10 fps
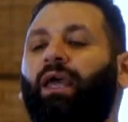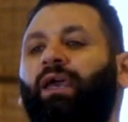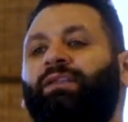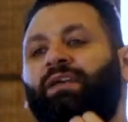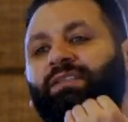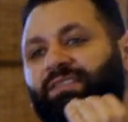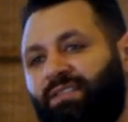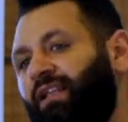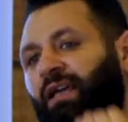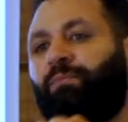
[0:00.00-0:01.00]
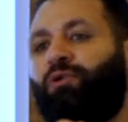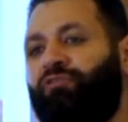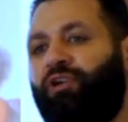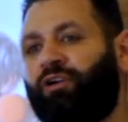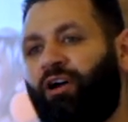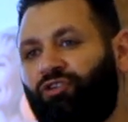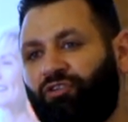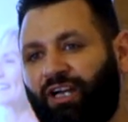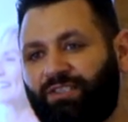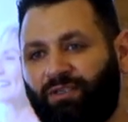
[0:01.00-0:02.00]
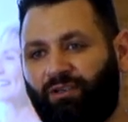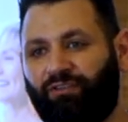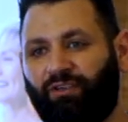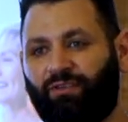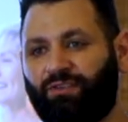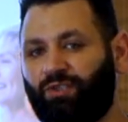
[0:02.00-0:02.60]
it can still improve your cardiovascular fitness.